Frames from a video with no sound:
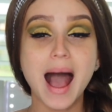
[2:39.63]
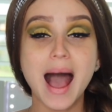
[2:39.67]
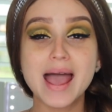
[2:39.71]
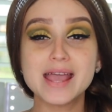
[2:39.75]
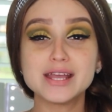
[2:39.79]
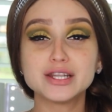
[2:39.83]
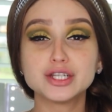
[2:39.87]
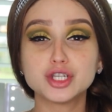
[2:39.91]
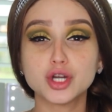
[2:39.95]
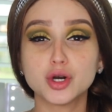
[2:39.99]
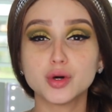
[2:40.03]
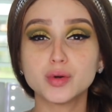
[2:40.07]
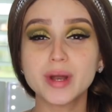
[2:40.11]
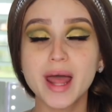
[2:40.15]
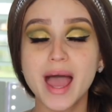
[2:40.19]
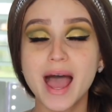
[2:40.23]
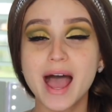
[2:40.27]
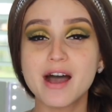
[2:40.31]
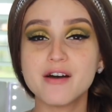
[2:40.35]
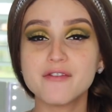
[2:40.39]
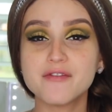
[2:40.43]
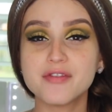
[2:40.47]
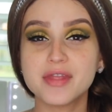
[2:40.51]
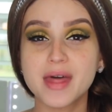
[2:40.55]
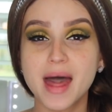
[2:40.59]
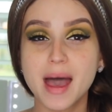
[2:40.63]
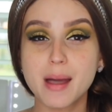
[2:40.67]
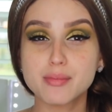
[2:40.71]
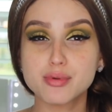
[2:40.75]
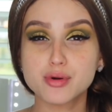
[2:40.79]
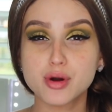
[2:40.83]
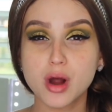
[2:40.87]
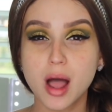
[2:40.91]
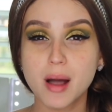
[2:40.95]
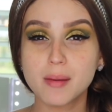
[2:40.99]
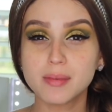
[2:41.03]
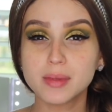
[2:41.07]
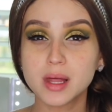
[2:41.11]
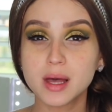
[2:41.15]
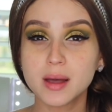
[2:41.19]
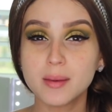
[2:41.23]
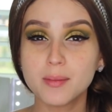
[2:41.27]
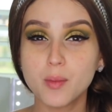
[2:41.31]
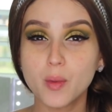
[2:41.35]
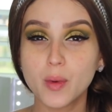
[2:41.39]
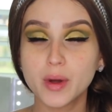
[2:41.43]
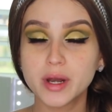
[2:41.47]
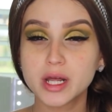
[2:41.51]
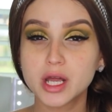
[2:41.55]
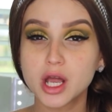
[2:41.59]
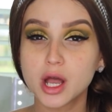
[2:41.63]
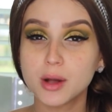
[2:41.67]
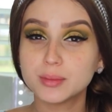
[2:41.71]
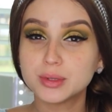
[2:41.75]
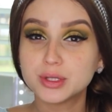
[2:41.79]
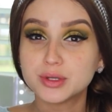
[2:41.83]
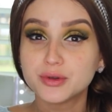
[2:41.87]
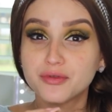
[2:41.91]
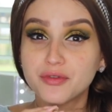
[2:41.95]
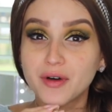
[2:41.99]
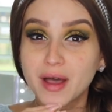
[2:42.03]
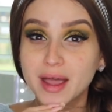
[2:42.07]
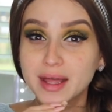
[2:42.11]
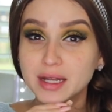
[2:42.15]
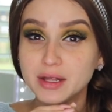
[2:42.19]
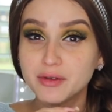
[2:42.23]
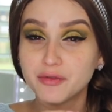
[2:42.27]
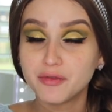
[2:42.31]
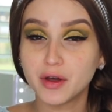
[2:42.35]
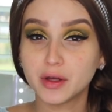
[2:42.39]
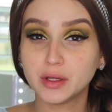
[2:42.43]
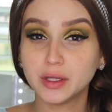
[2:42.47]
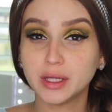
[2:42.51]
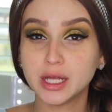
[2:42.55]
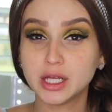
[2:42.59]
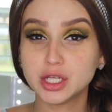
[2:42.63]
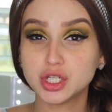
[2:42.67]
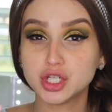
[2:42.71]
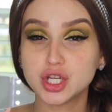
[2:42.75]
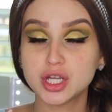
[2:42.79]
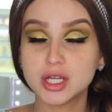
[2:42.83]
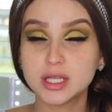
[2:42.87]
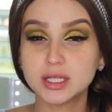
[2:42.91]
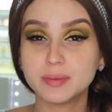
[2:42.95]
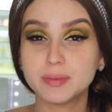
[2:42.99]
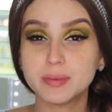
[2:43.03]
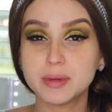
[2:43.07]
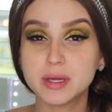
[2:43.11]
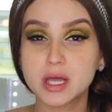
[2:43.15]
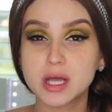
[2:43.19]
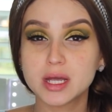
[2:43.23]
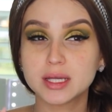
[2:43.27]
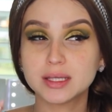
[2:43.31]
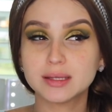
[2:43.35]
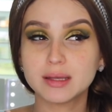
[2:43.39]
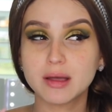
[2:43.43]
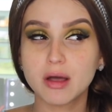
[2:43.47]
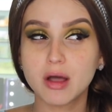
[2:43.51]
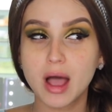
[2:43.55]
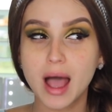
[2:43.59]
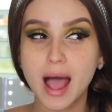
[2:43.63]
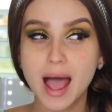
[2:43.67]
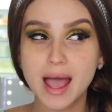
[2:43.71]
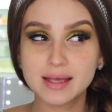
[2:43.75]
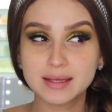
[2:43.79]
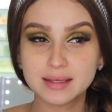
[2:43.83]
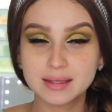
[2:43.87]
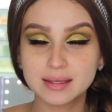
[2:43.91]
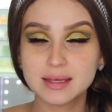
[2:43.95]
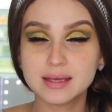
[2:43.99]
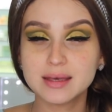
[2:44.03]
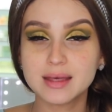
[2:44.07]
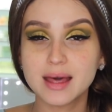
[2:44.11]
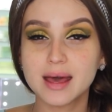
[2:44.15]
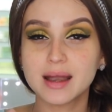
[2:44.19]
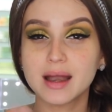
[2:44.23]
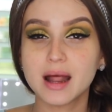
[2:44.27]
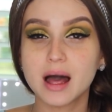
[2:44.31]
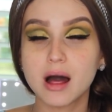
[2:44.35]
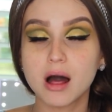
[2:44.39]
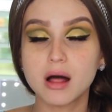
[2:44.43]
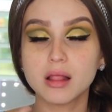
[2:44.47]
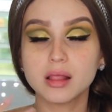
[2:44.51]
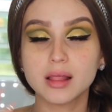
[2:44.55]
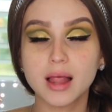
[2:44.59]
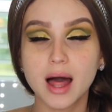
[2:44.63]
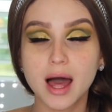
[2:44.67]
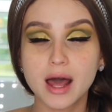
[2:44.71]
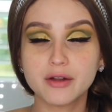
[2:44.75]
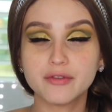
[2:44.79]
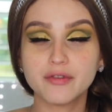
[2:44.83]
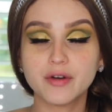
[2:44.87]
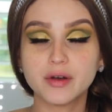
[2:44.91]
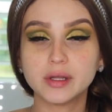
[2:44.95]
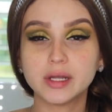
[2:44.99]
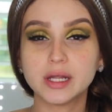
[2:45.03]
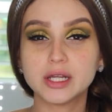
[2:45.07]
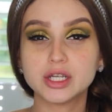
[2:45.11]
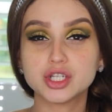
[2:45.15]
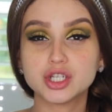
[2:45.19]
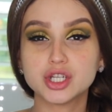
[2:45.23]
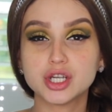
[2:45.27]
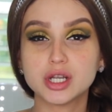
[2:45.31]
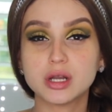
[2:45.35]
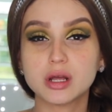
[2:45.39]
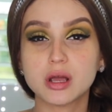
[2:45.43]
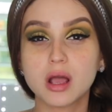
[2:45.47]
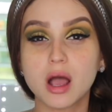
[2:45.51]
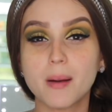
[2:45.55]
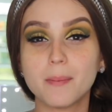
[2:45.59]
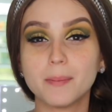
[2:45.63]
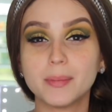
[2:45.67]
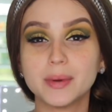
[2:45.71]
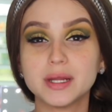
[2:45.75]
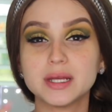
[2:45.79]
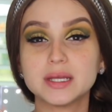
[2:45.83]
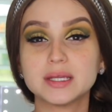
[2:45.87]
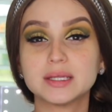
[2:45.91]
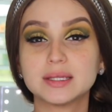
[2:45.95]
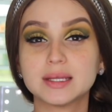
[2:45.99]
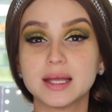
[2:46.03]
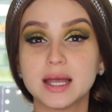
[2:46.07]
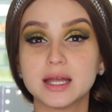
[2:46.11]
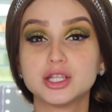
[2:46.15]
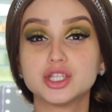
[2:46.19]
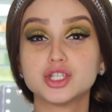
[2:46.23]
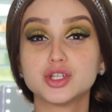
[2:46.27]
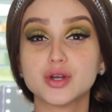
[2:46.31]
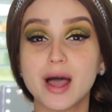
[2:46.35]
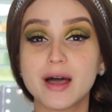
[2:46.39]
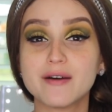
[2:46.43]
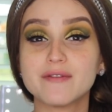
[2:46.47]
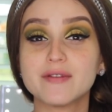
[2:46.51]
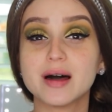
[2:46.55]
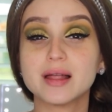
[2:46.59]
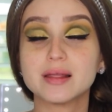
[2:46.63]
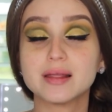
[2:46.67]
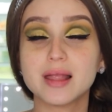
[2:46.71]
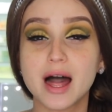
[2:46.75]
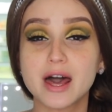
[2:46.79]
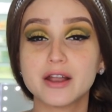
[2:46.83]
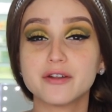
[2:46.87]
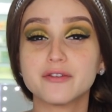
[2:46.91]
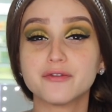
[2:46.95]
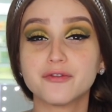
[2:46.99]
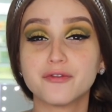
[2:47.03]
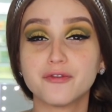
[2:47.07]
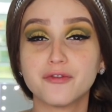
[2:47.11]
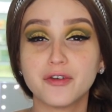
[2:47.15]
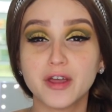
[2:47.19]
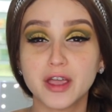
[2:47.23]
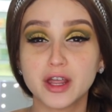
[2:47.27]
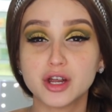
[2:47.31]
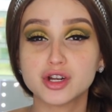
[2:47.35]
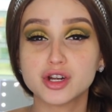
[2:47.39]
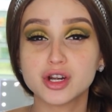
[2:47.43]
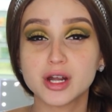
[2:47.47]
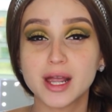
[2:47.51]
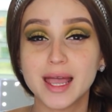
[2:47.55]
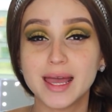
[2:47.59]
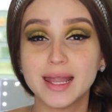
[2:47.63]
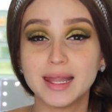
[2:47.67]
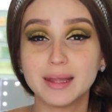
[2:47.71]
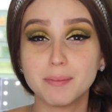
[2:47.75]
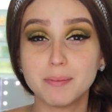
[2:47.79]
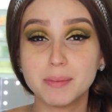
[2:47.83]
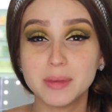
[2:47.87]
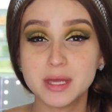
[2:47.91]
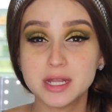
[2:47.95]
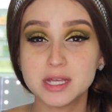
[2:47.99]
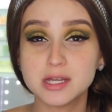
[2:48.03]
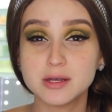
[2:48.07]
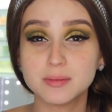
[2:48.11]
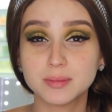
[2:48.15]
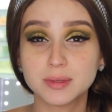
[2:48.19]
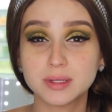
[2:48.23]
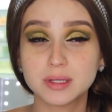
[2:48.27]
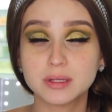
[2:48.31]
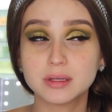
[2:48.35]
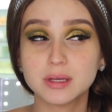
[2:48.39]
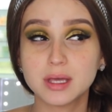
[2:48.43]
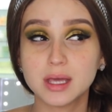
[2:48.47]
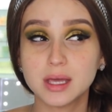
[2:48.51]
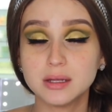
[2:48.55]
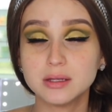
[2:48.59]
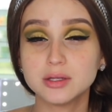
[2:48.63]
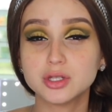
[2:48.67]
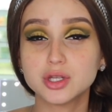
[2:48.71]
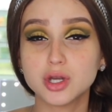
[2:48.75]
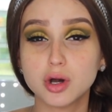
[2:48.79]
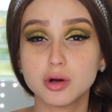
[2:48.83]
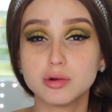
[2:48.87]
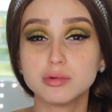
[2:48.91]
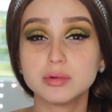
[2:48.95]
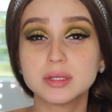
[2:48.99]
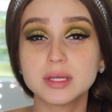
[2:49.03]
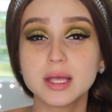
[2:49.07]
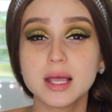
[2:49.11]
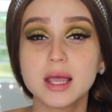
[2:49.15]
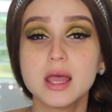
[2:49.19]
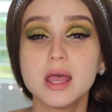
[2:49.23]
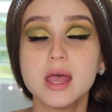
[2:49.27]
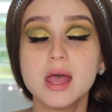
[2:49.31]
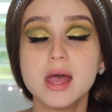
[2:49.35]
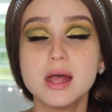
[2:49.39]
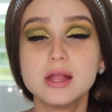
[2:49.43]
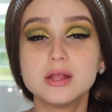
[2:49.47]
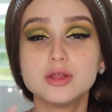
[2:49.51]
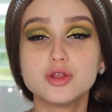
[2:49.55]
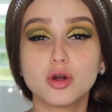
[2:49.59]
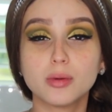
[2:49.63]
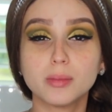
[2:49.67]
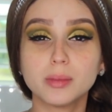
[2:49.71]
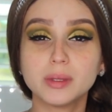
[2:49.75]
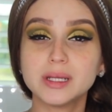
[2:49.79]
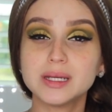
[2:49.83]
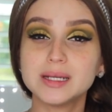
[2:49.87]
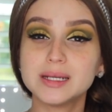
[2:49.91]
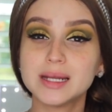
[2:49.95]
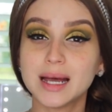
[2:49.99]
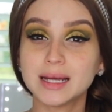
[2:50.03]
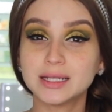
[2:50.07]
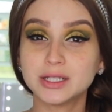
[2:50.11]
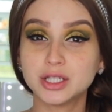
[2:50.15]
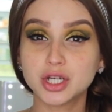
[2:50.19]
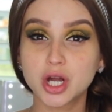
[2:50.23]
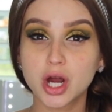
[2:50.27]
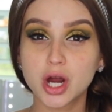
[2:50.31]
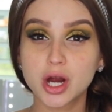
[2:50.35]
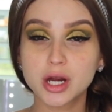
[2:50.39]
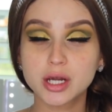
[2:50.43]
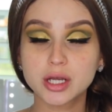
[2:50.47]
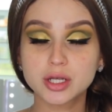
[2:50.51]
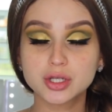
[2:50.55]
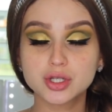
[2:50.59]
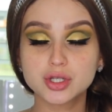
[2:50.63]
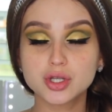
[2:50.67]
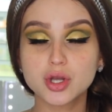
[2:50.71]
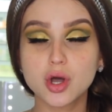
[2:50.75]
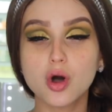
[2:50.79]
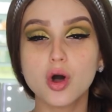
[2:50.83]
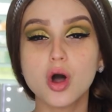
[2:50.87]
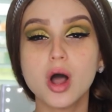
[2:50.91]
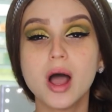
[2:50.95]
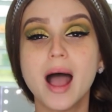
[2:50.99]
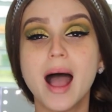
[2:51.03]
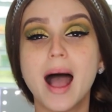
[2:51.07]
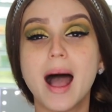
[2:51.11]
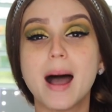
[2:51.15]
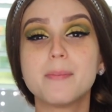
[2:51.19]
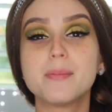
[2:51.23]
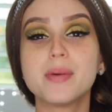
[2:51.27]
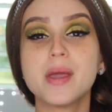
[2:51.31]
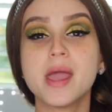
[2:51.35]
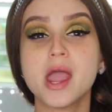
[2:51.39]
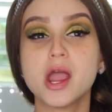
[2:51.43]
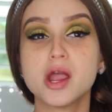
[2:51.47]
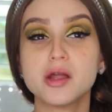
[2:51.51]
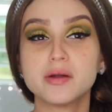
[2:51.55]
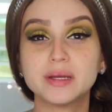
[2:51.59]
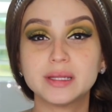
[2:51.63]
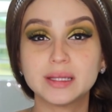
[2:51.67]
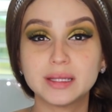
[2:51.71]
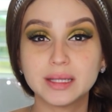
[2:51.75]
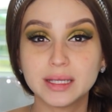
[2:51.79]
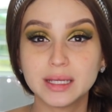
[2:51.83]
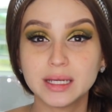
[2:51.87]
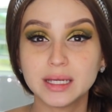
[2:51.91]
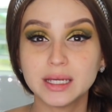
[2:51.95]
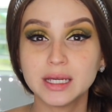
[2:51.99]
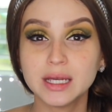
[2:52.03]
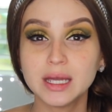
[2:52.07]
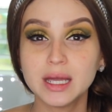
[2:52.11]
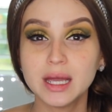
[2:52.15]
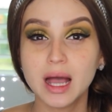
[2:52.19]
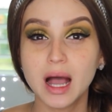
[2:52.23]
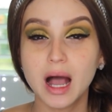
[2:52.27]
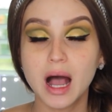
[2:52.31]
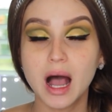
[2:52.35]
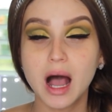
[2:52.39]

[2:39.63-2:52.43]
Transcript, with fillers: I don't have that problem when it comes to finding foundations, because I see that a lot of foundation companies tend to have a lot of fair and medium skin tones, normally not dark. So apparently